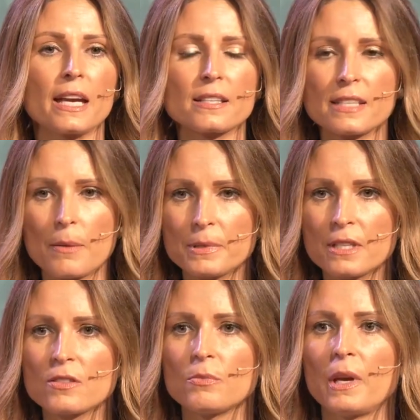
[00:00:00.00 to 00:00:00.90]

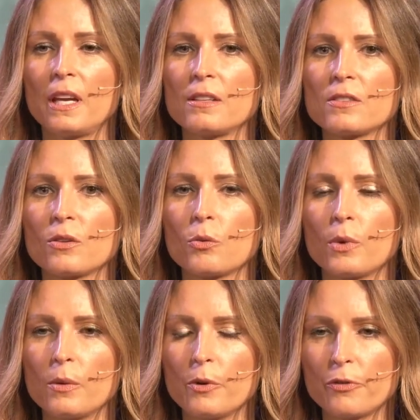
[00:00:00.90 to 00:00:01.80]
Acceptance means
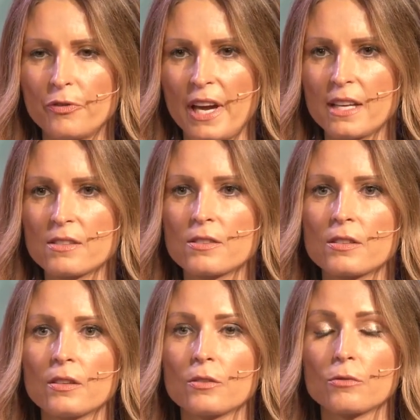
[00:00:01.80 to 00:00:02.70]
we will
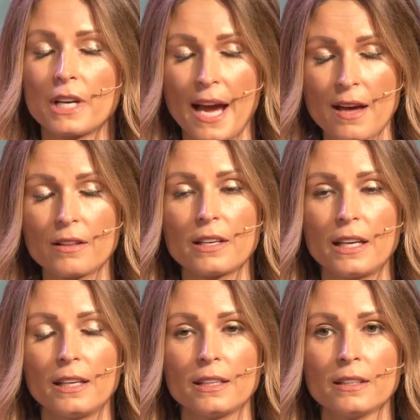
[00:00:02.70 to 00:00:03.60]
face
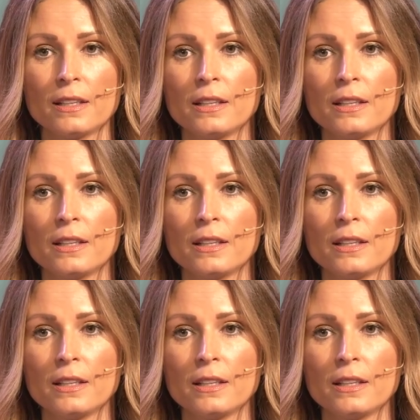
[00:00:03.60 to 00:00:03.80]
reality